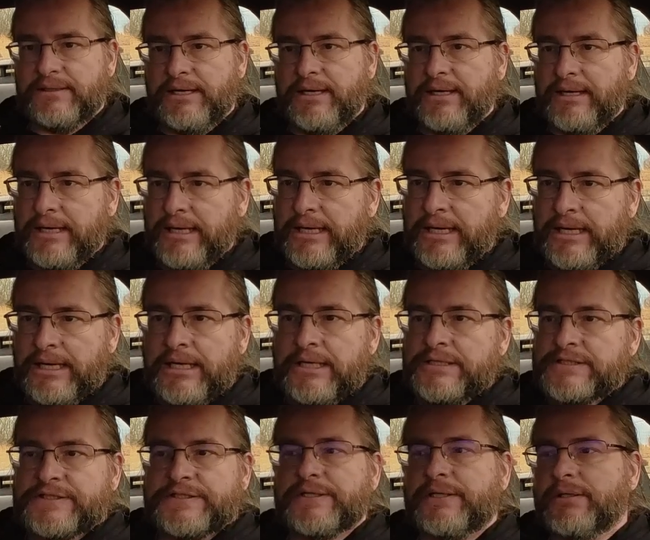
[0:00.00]
day.
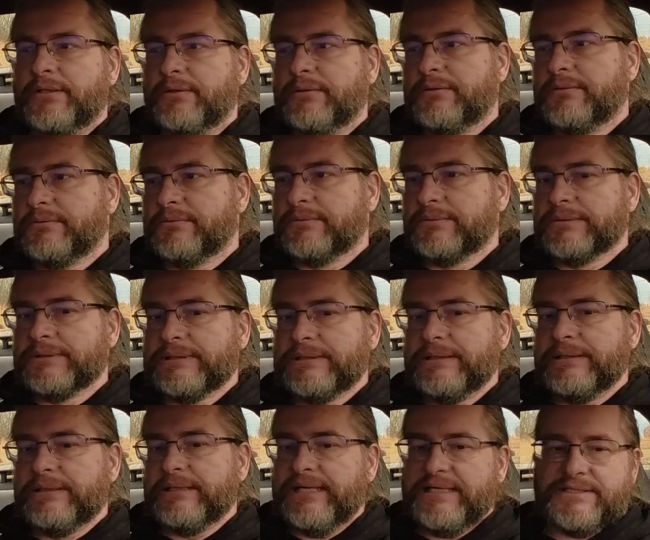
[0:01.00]
So
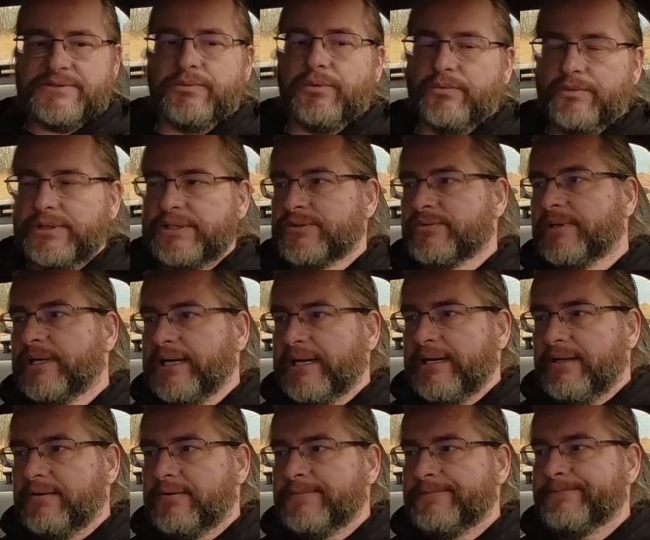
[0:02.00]
that's what we
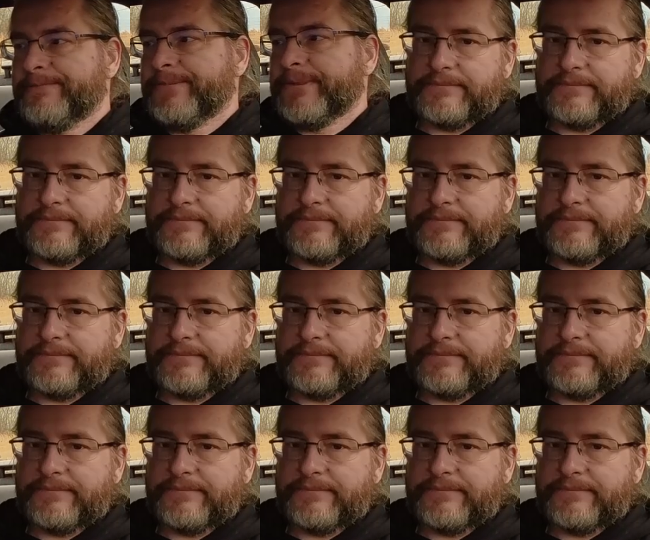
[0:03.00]
tried.